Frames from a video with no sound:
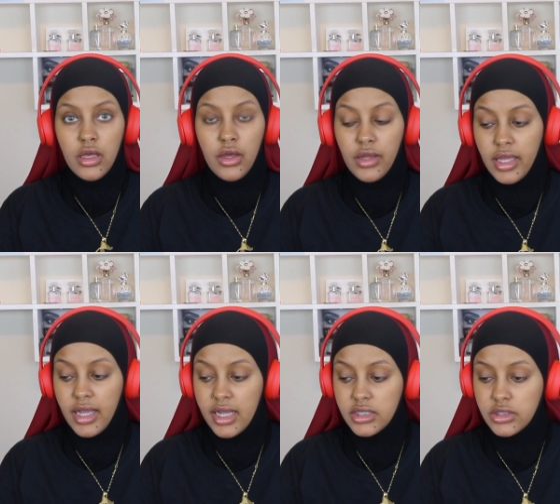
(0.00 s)
Okay
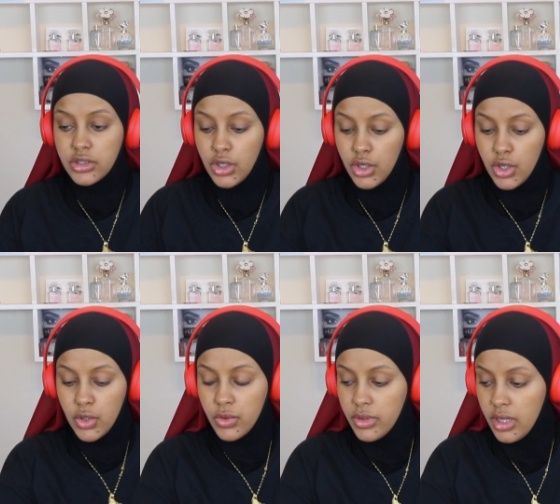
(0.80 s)
guys,
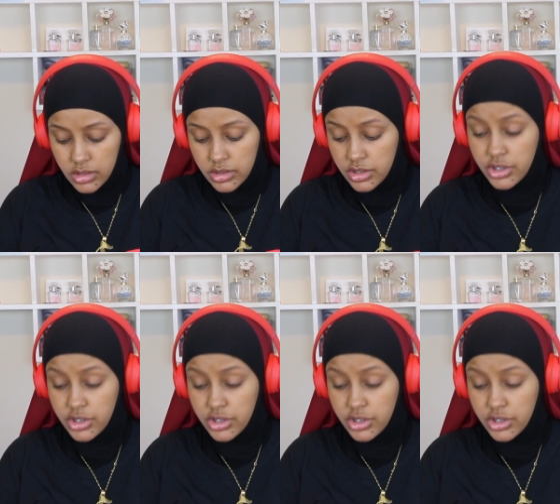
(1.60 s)
so to